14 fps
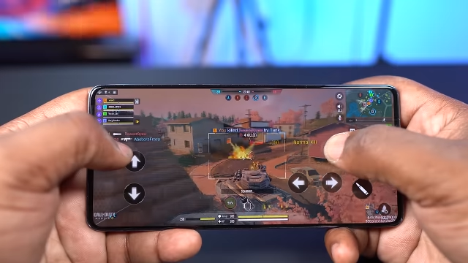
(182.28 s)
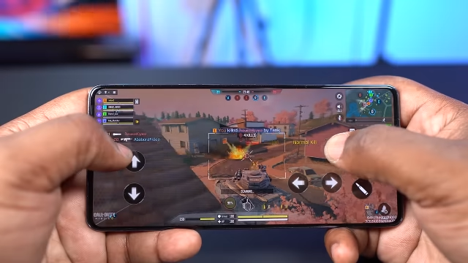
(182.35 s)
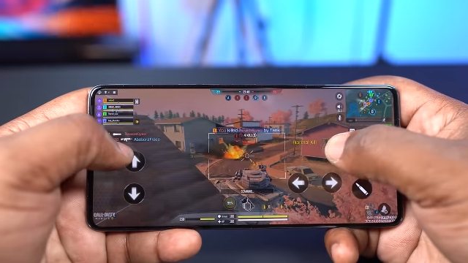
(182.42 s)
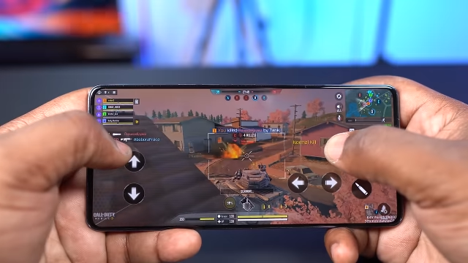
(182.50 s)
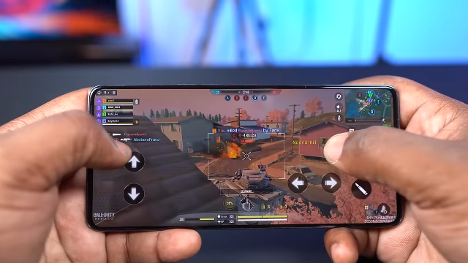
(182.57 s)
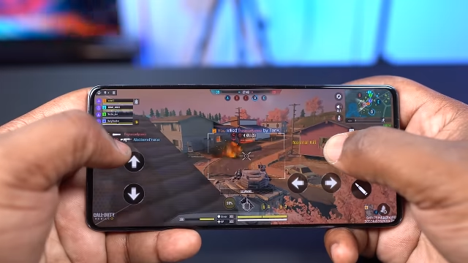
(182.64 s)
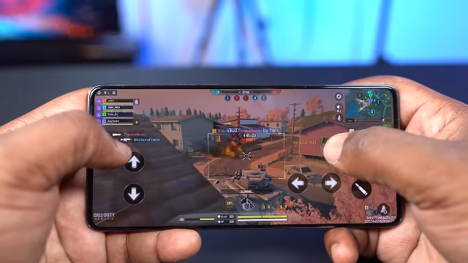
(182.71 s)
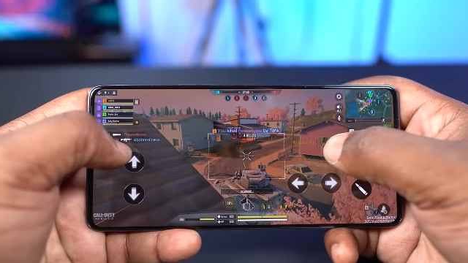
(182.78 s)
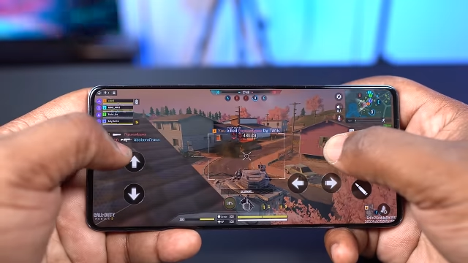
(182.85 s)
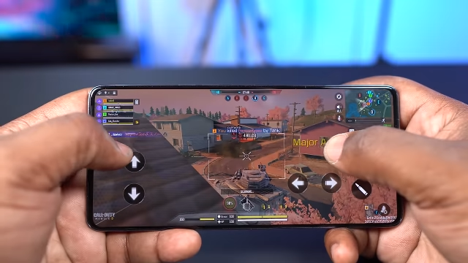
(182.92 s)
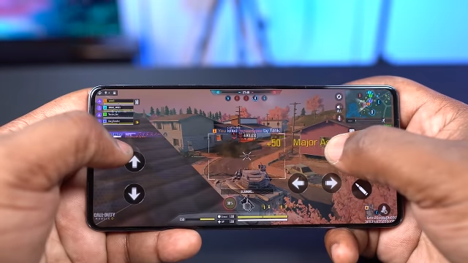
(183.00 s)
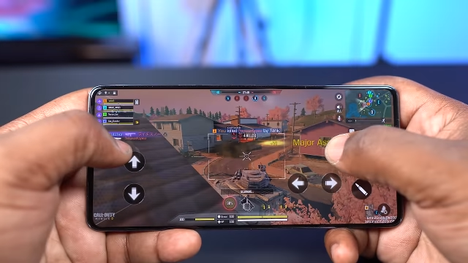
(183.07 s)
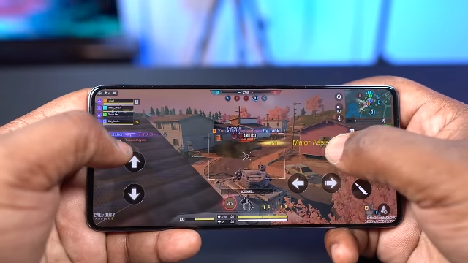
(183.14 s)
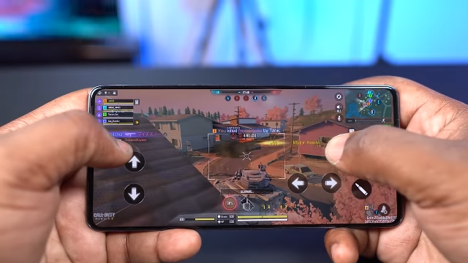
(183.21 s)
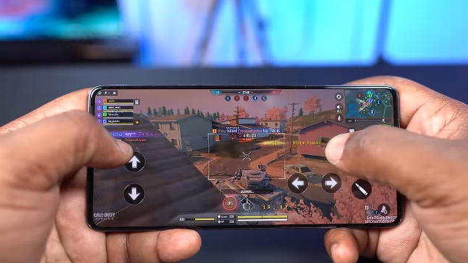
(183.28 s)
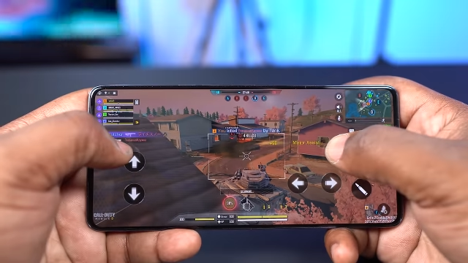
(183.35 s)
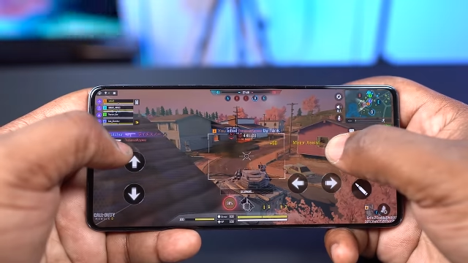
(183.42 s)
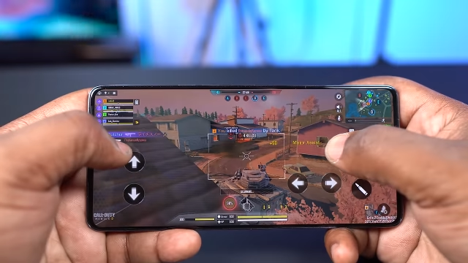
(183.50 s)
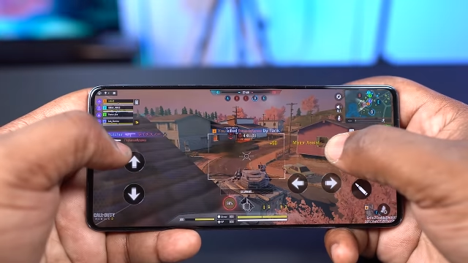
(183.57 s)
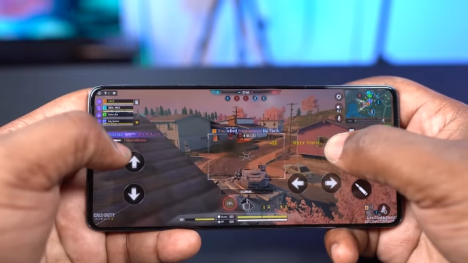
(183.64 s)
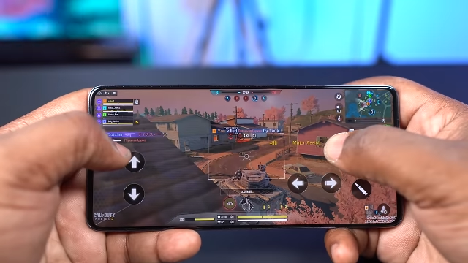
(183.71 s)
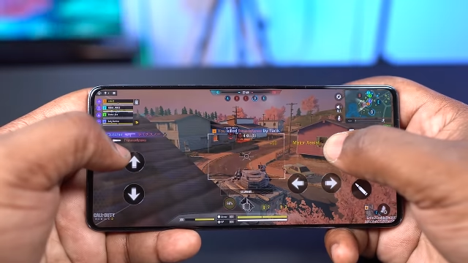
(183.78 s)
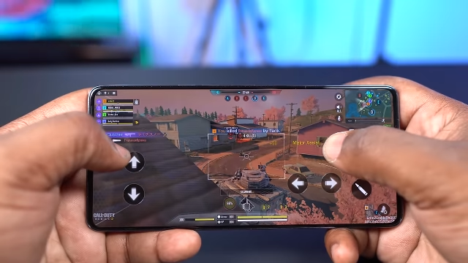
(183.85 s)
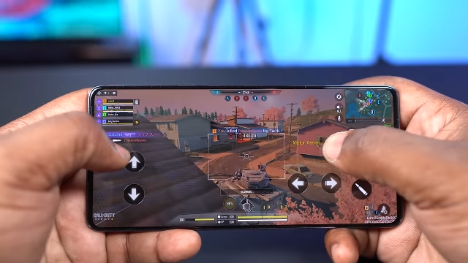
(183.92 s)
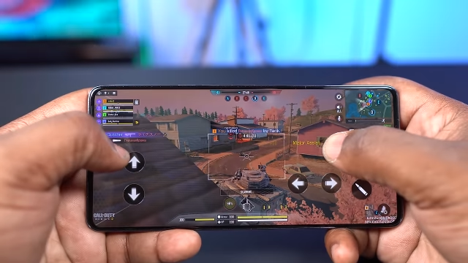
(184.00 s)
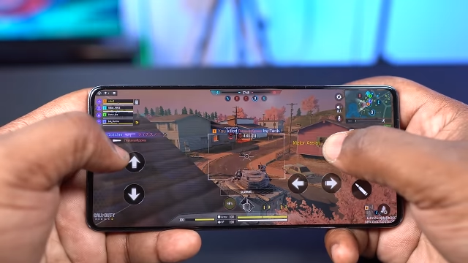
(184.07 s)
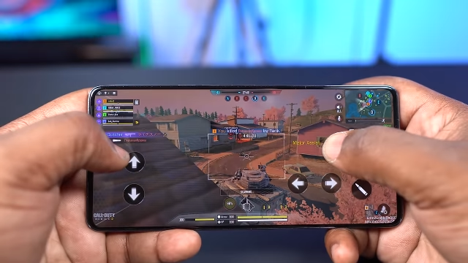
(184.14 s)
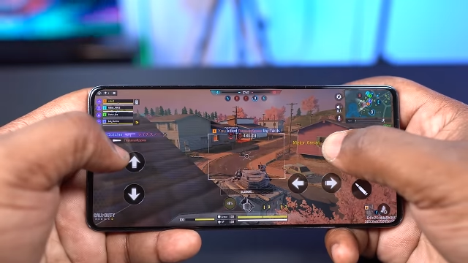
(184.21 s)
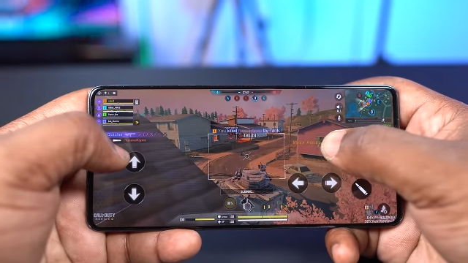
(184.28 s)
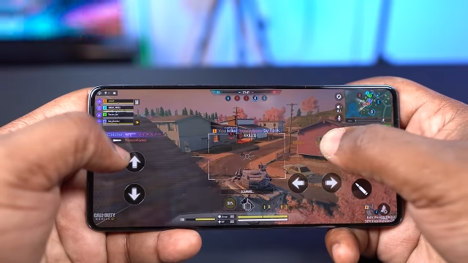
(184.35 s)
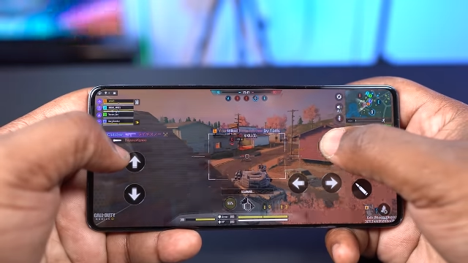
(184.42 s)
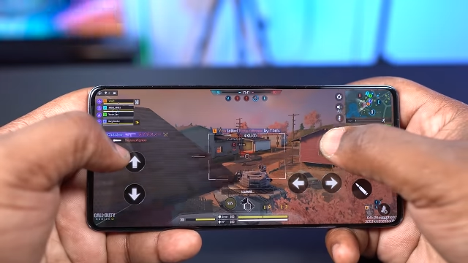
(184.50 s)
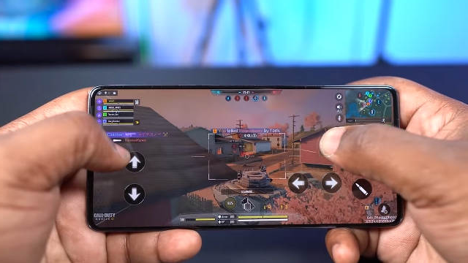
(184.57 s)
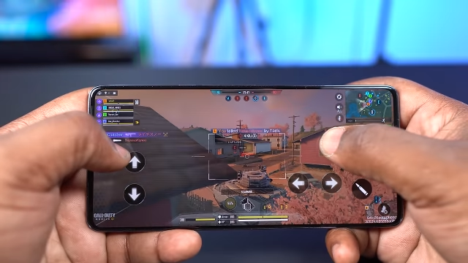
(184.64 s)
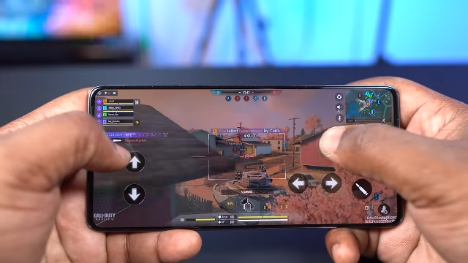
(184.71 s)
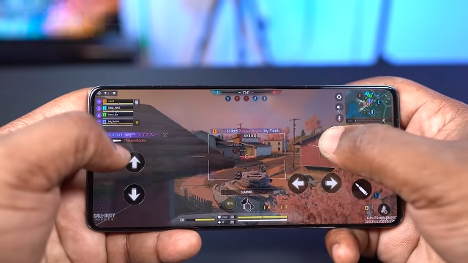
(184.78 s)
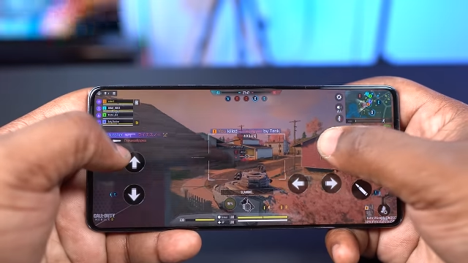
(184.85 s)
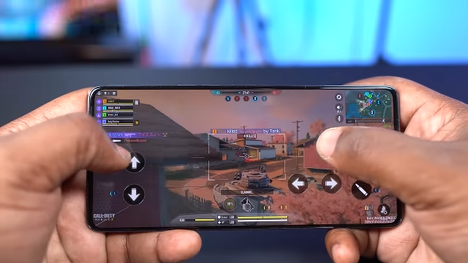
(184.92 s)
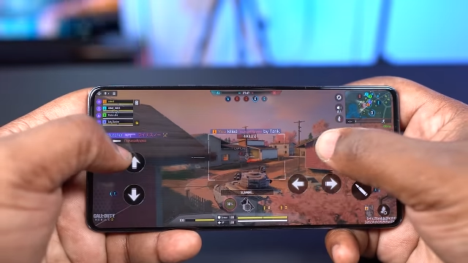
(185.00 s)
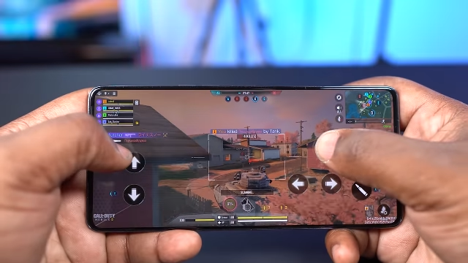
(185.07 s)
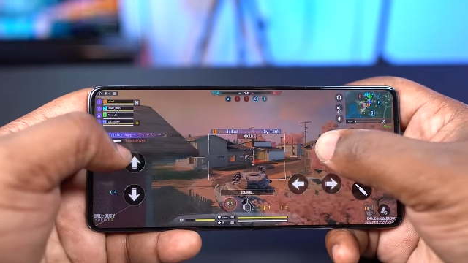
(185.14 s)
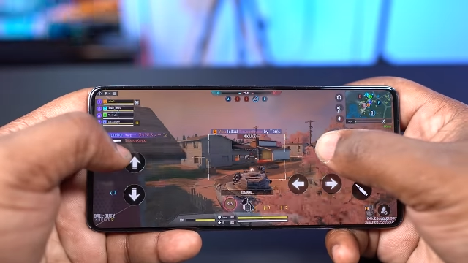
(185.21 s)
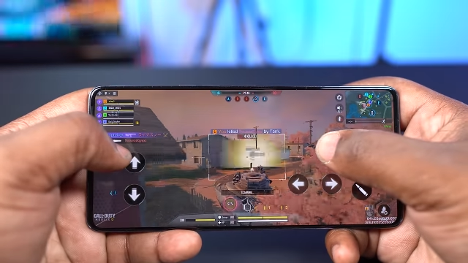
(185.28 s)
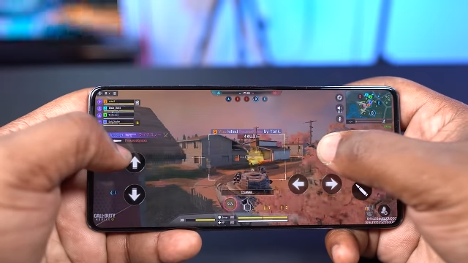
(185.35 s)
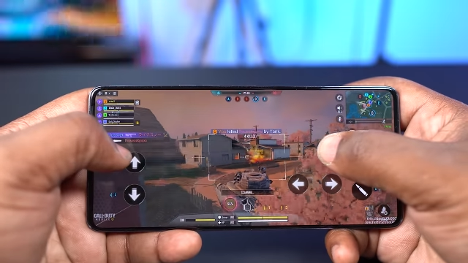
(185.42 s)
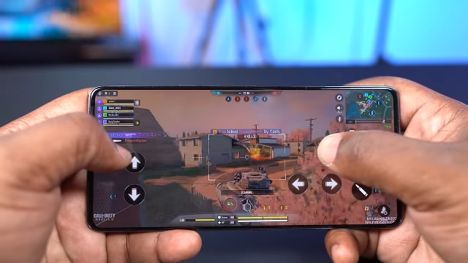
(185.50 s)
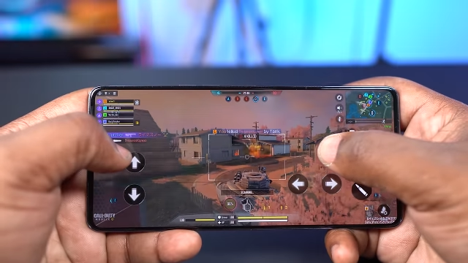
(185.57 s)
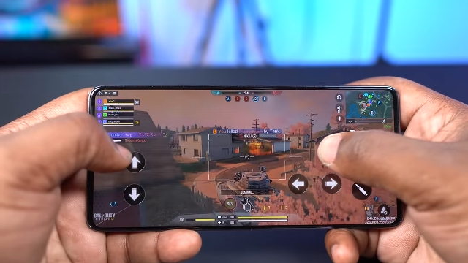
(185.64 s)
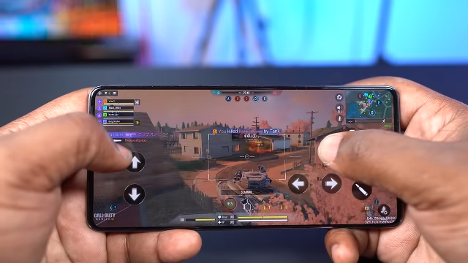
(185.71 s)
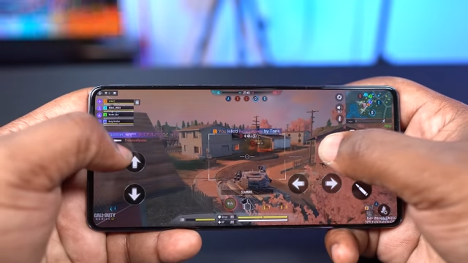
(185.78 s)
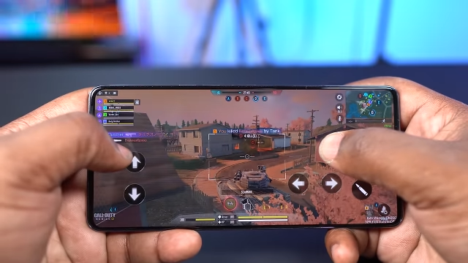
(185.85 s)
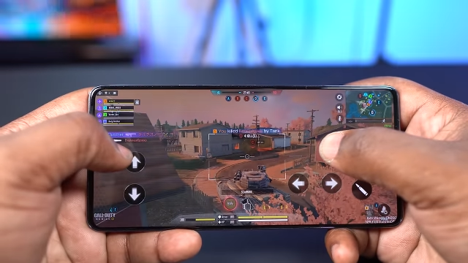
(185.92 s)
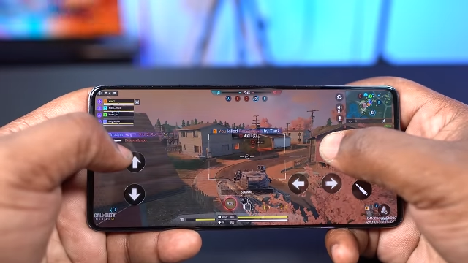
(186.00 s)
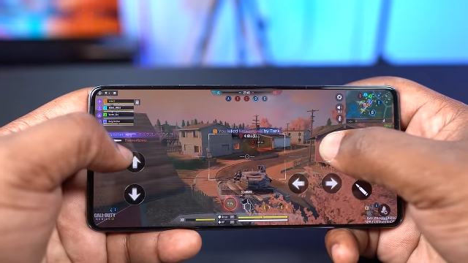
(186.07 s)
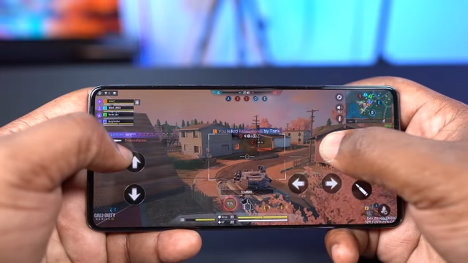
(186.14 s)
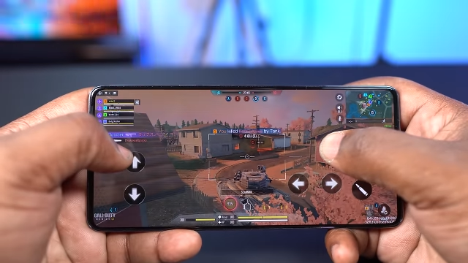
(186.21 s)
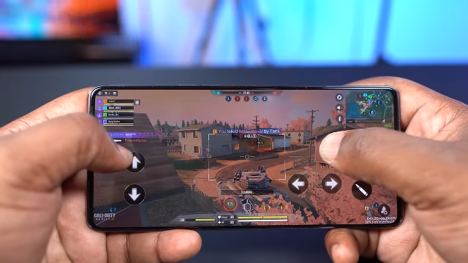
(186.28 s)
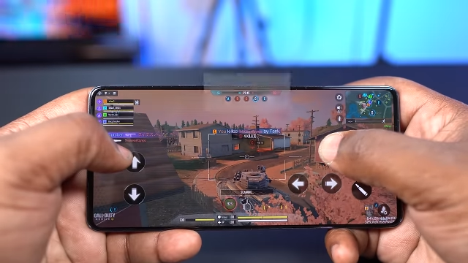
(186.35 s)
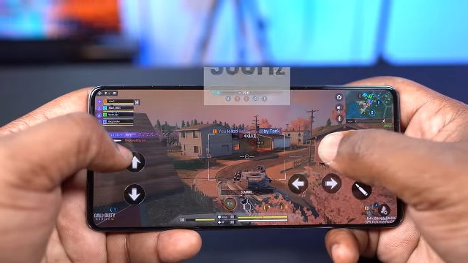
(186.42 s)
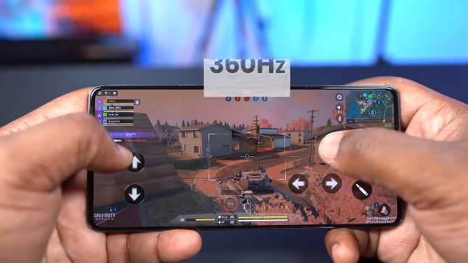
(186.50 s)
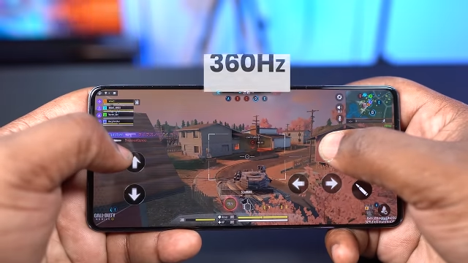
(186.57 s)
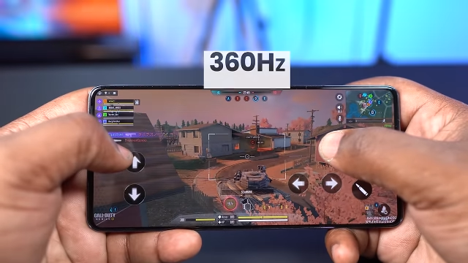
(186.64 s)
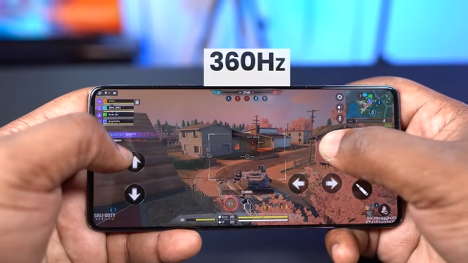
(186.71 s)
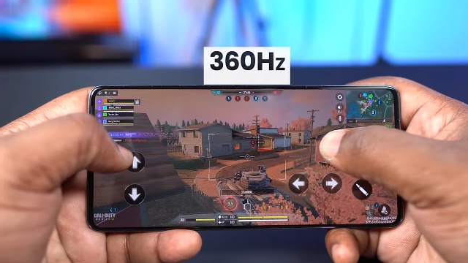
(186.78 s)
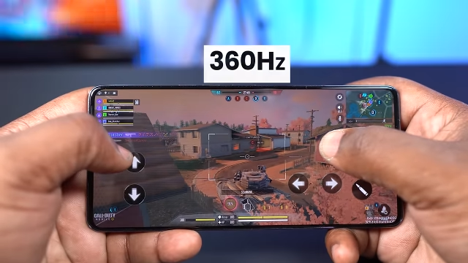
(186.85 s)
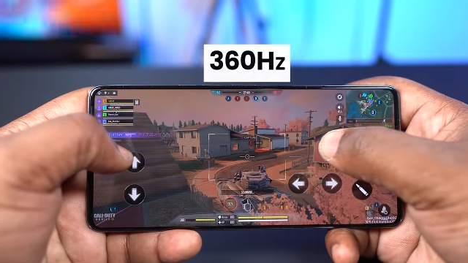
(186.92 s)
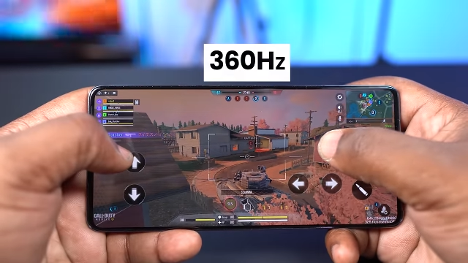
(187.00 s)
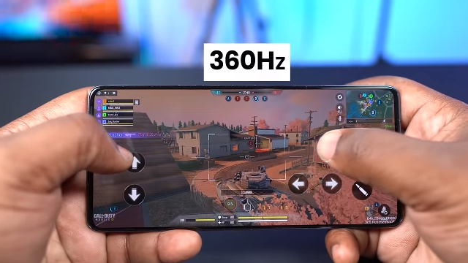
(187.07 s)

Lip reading: Nobody's mouth can be seen.